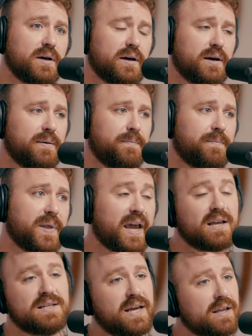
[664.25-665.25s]
Um,
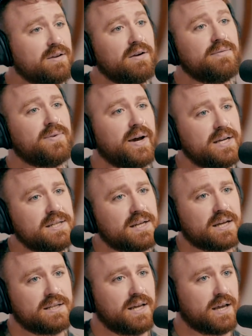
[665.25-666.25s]
I can take their advice,
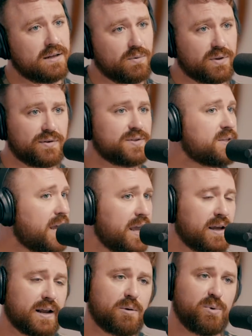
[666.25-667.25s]
I can take into what they're
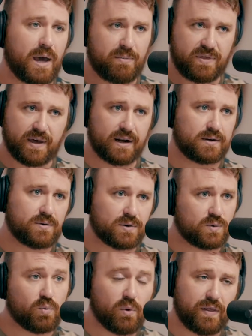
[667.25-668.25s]
saying, I can be empathetic
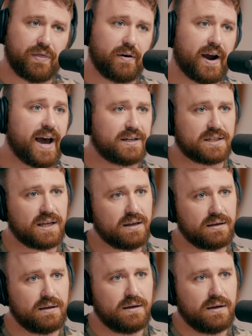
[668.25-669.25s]
towards what they're
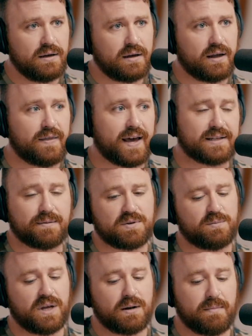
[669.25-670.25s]
asking, and that's up
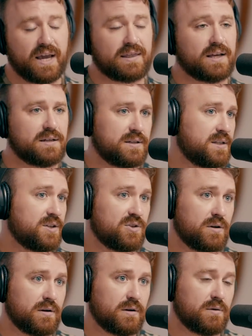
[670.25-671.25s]
to me to make that
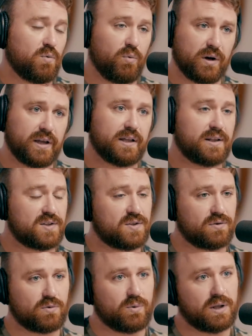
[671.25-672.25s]
decision on will I
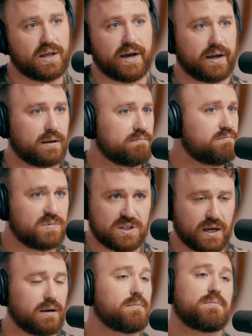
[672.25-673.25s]
listen or will I
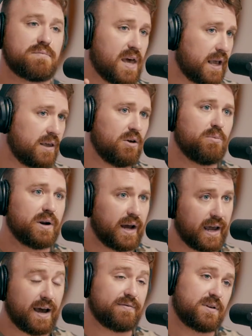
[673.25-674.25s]
say thank you, but
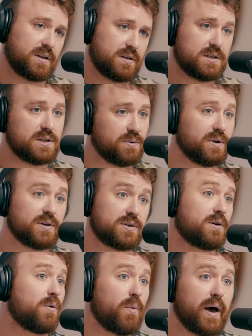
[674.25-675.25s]
I have to do it a
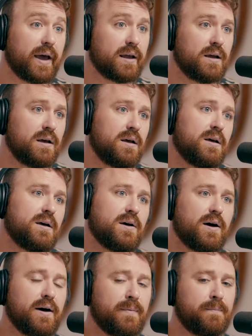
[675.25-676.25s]
certain way.
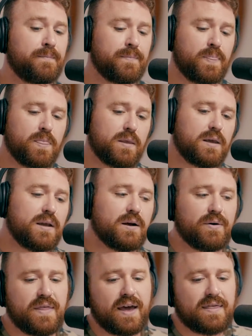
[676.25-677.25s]
Um, you
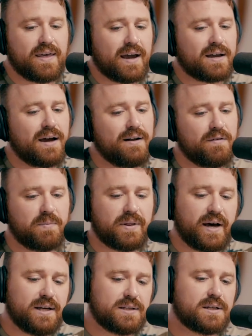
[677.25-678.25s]
know, and that that kind of
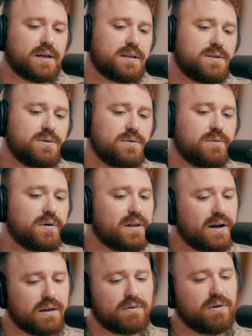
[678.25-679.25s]
applies like to a
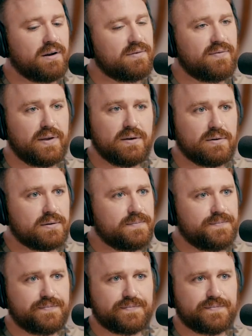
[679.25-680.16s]
lot of the creative field,